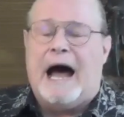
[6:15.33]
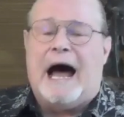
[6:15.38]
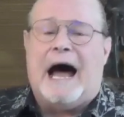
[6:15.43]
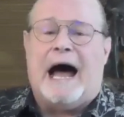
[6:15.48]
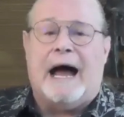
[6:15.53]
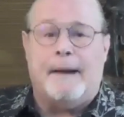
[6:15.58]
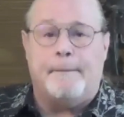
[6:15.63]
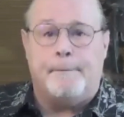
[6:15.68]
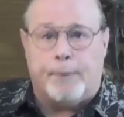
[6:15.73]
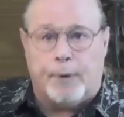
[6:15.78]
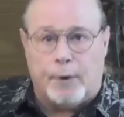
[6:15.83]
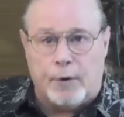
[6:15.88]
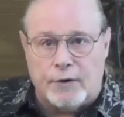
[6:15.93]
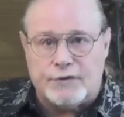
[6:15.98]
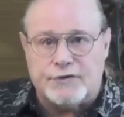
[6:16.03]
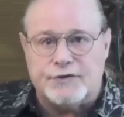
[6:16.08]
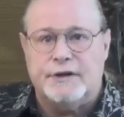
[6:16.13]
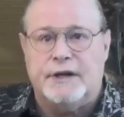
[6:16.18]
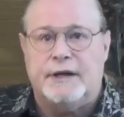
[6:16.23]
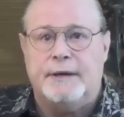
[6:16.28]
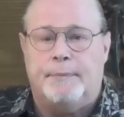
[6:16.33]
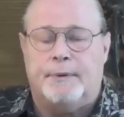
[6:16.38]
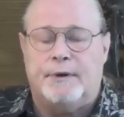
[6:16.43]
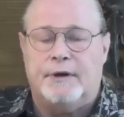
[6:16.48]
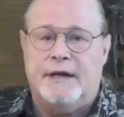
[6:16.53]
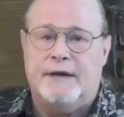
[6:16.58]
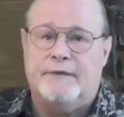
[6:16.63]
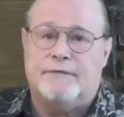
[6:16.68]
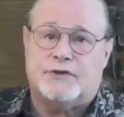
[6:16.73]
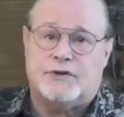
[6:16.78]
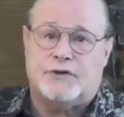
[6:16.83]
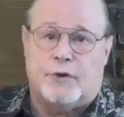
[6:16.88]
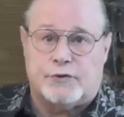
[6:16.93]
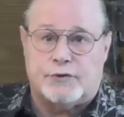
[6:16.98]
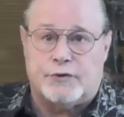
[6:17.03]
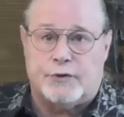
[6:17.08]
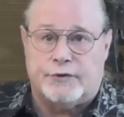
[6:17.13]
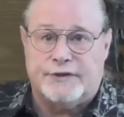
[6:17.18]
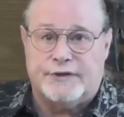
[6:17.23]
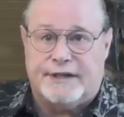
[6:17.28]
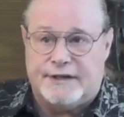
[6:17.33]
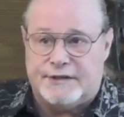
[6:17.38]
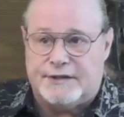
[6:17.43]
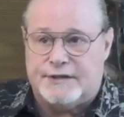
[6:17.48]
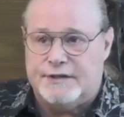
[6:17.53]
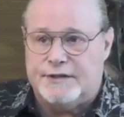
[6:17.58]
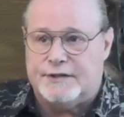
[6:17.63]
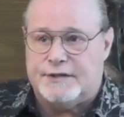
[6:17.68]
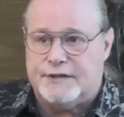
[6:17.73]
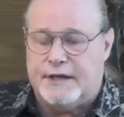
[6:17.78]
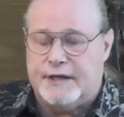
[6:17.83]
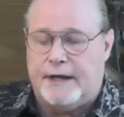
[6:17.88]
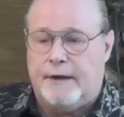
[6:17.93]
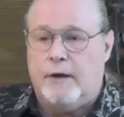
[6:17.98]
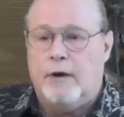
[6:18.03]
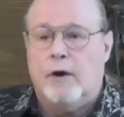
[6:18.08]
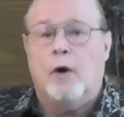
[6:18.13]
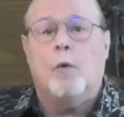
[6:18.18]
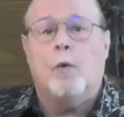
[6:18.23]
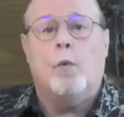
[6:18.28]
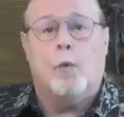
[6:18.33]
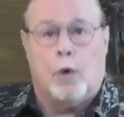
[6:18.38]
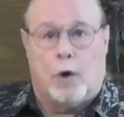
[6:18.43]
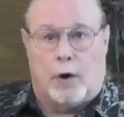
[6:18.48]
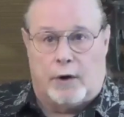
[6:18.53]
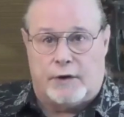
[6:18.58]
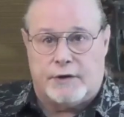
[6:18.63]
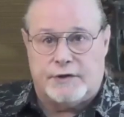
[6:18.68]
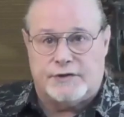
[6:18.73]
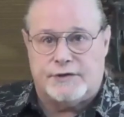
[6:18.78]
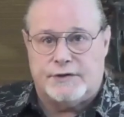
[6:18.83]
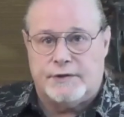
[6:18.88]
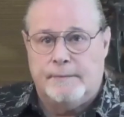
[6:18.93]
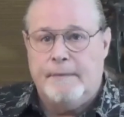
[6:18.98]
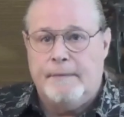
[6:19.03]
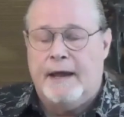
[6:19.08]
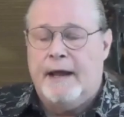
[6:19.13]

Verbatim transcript: I personally believe social distancing works.